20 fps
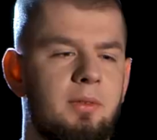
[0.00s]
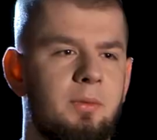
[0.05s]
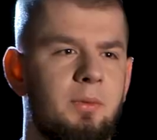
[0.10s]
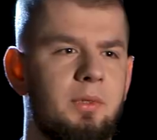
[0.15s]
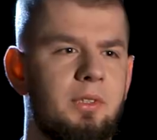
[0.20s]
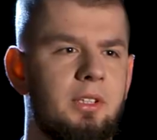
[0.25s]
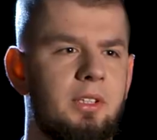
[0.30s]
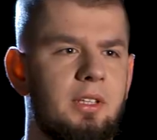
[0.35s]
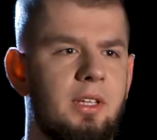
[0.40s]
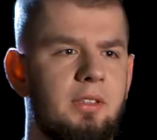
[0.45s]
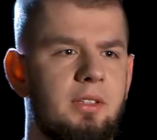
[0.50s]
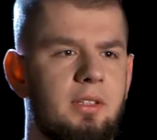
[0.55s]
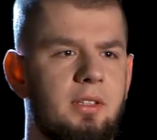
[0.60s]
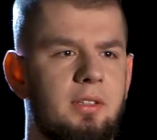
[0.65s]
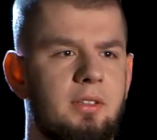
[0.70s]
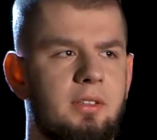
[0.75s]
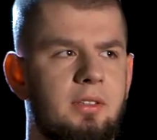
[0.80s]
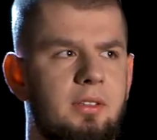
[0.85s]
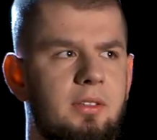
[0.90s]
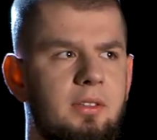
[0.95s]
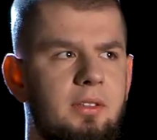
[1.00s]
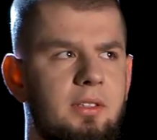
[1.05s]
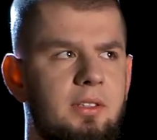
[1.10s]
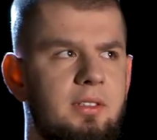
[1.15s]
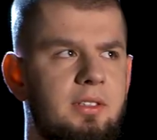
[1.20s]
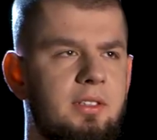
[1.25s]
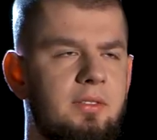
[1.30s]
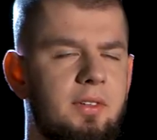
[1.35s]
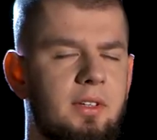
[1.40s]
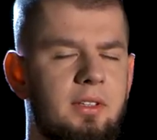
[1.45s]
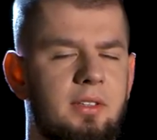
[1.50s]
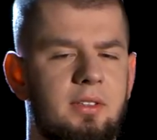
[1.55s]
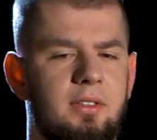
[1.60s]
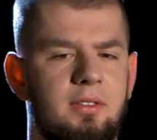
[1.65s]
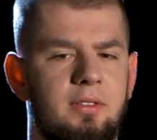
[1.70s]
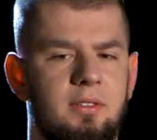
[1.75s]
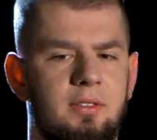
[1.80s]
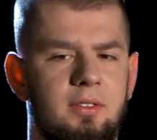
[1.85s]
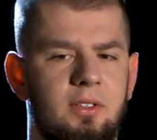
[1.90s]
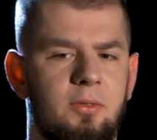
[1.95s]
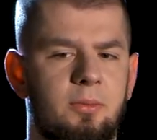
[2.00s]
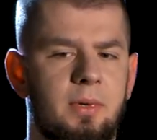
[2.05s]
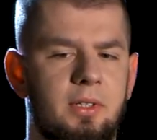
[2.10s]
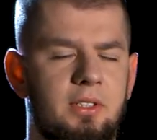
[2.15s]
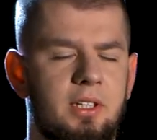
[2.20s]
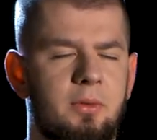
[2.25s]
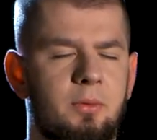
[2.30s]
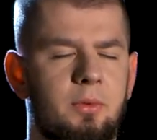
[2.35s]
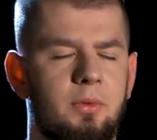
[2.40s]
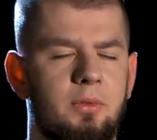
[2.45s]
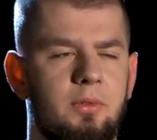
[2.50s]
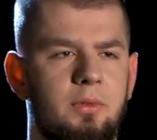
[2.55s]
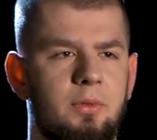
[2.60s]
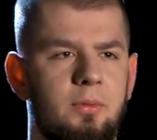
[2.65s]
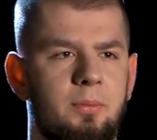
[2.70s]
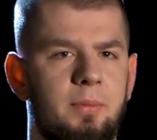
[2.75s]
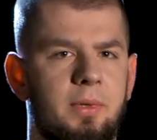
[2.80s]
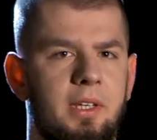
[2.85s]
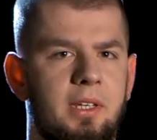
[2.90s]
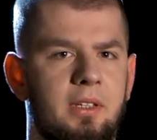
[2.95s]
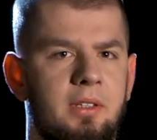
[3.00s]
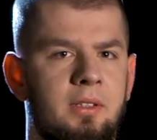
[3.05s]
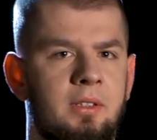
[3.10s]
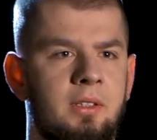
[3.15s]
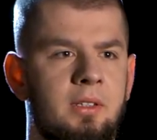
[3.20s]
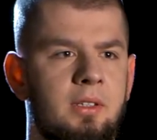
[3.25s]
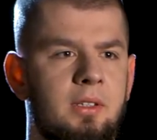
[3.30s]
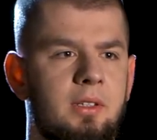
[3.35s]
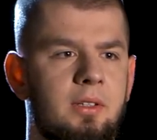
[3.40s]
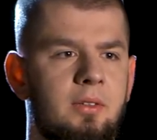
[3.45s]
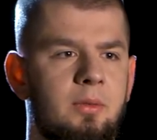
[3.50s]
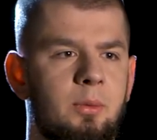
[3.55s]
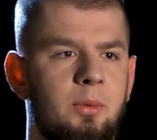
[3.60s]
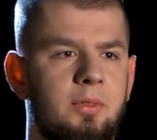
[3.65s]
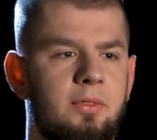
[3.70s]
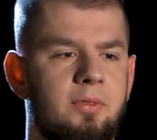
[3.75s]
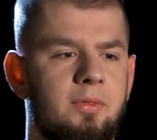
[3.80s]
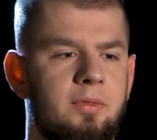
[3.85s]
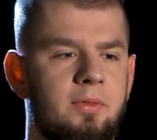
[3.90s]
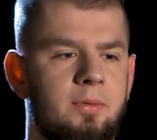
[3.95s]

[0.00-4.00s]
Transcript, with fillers: we need this event so much. I would to play with